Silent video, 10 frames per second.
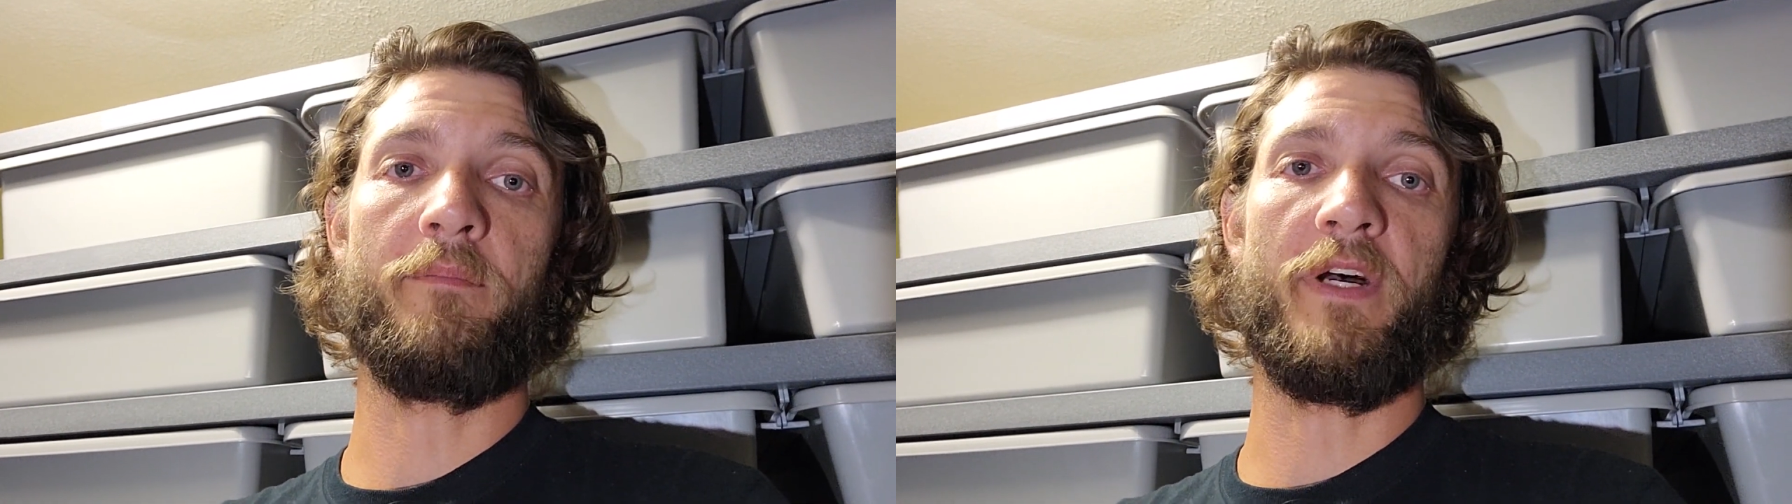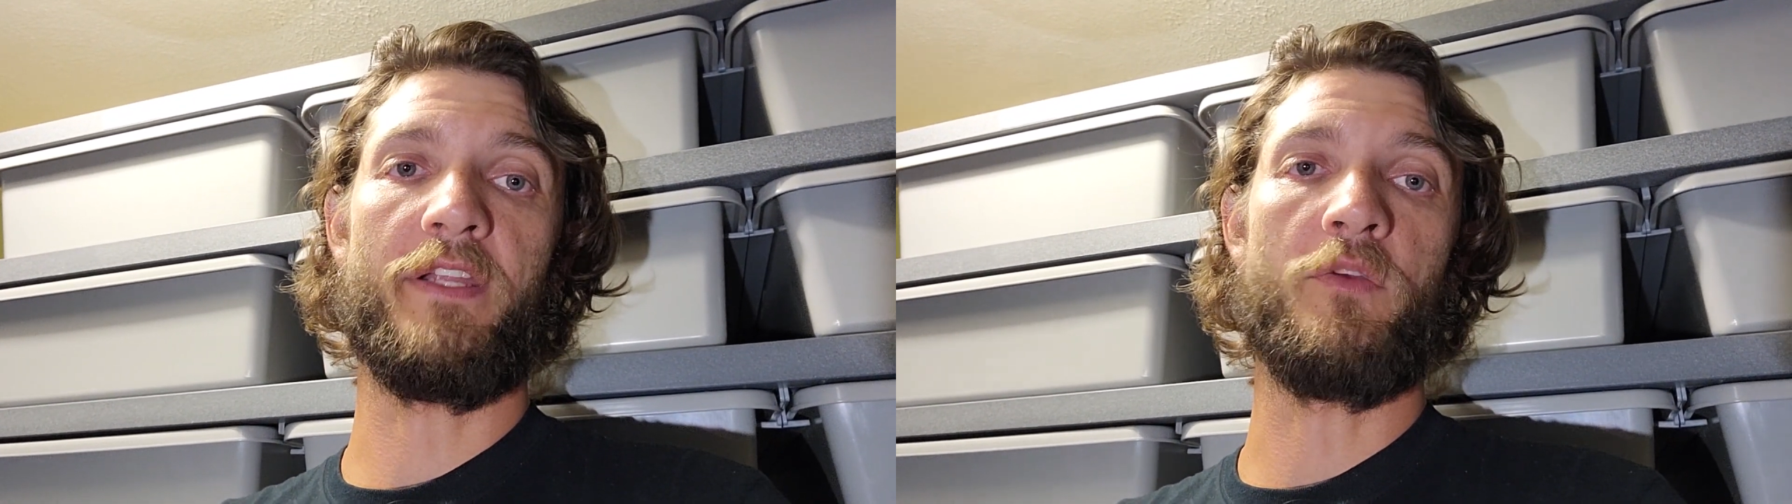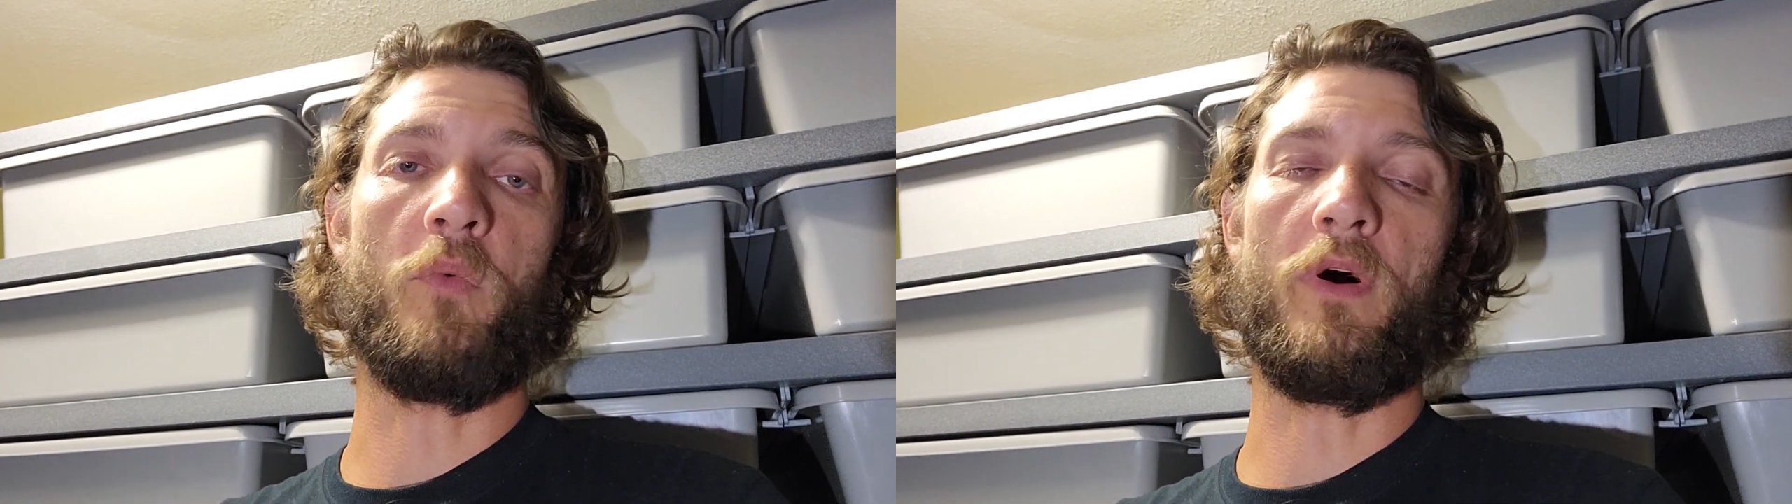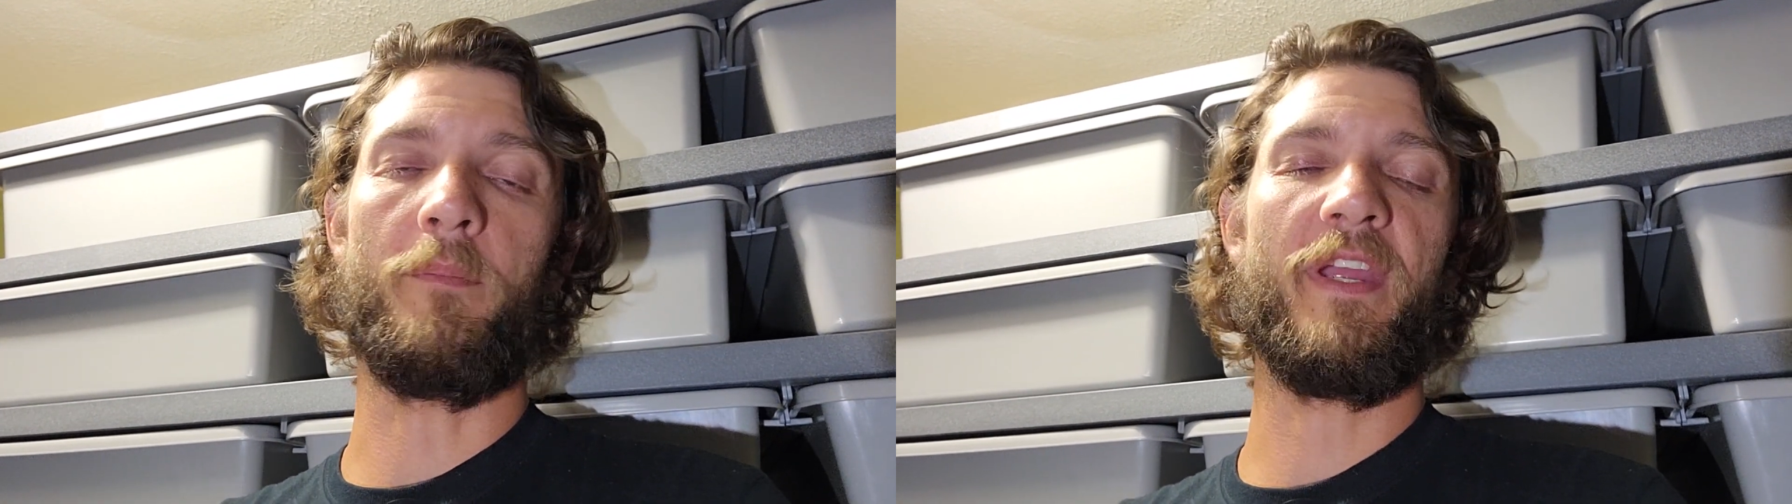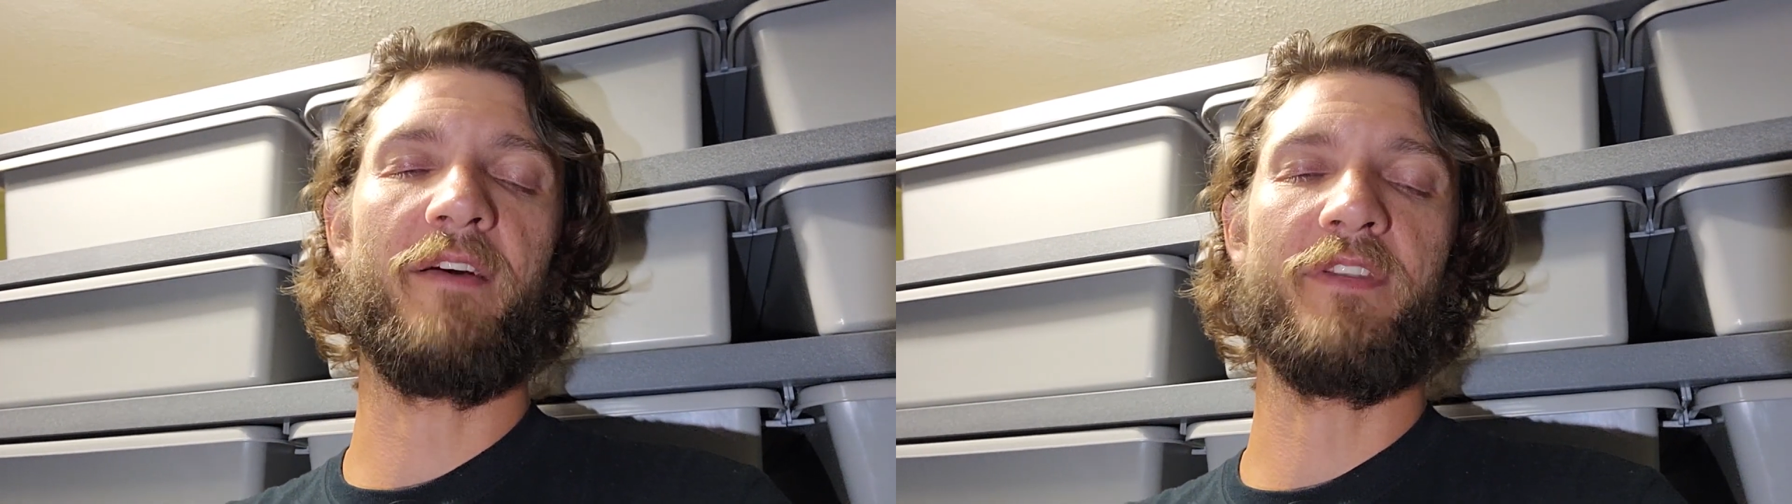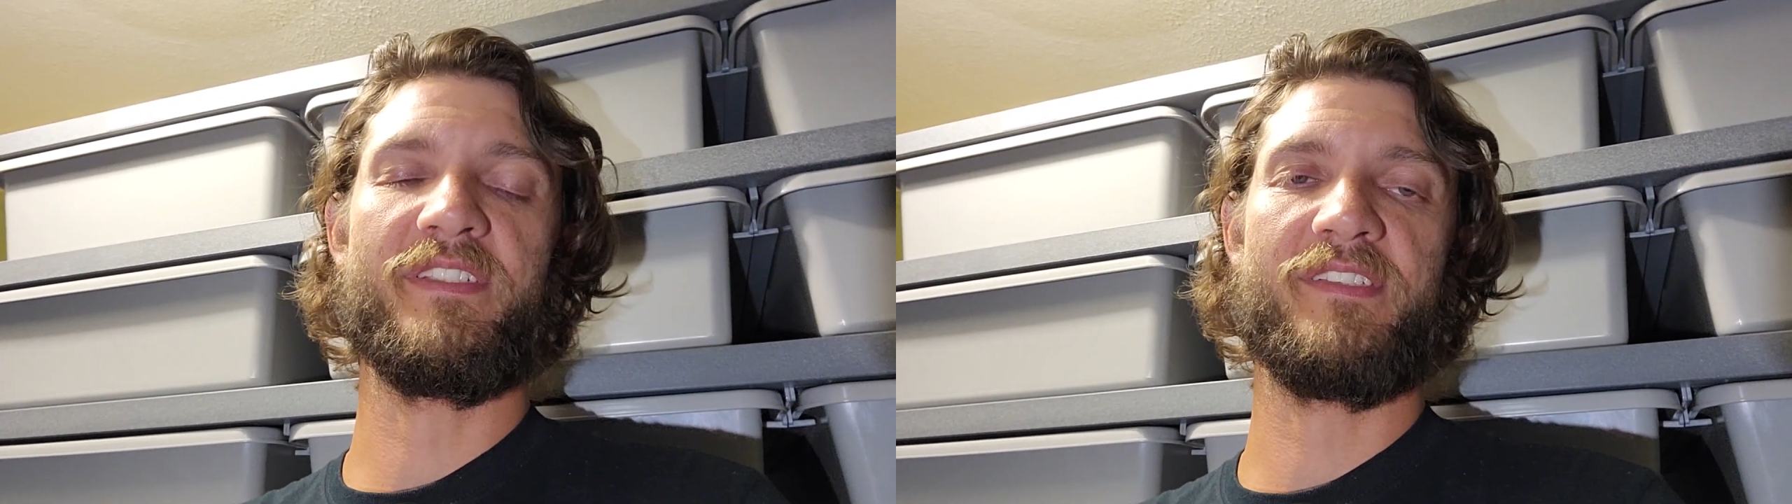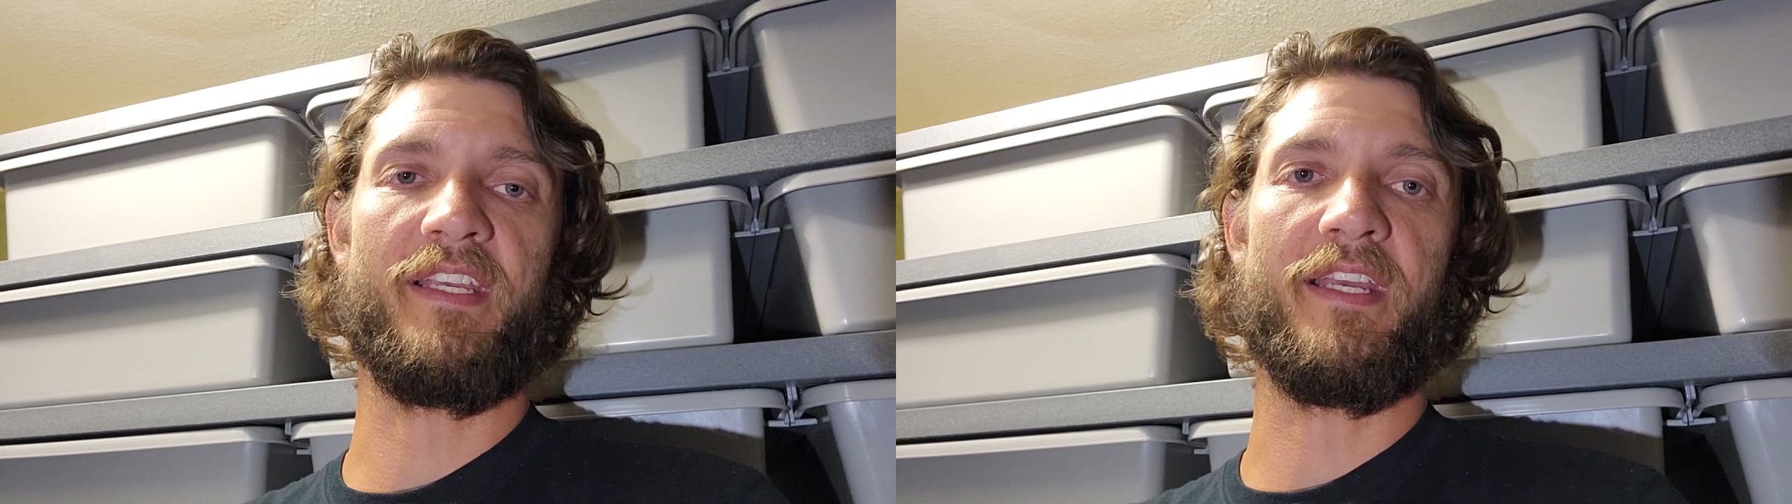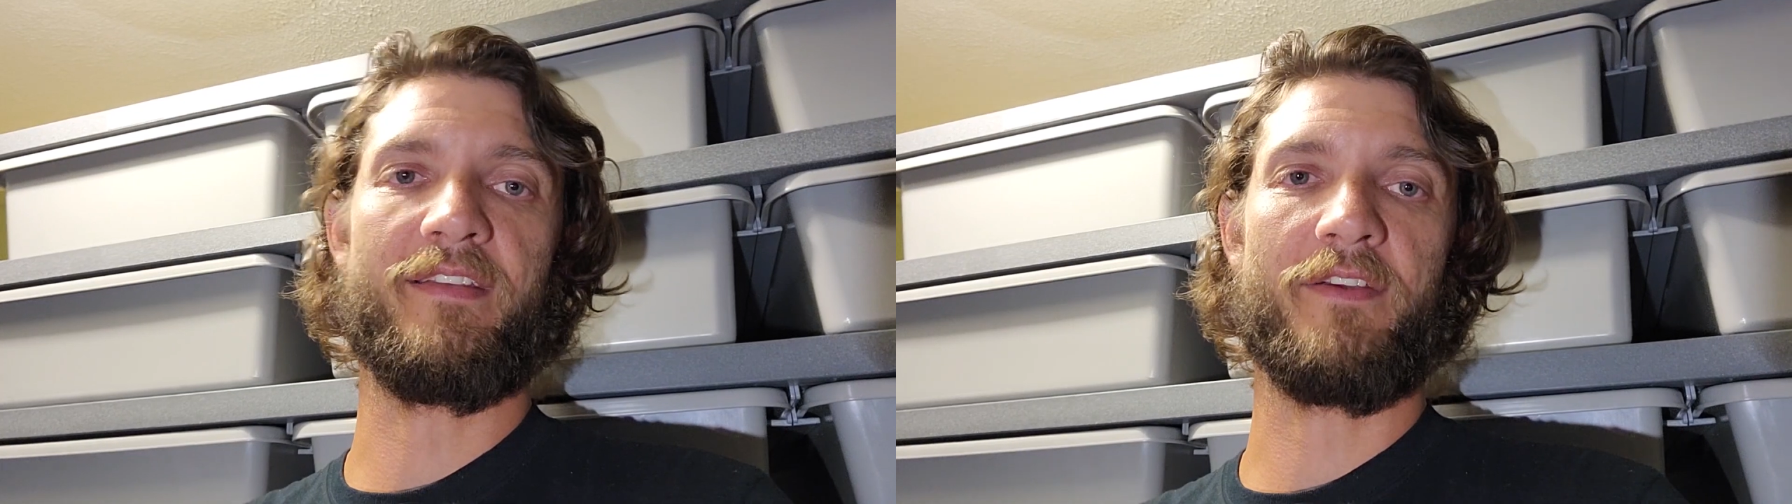but you won't be able to see it.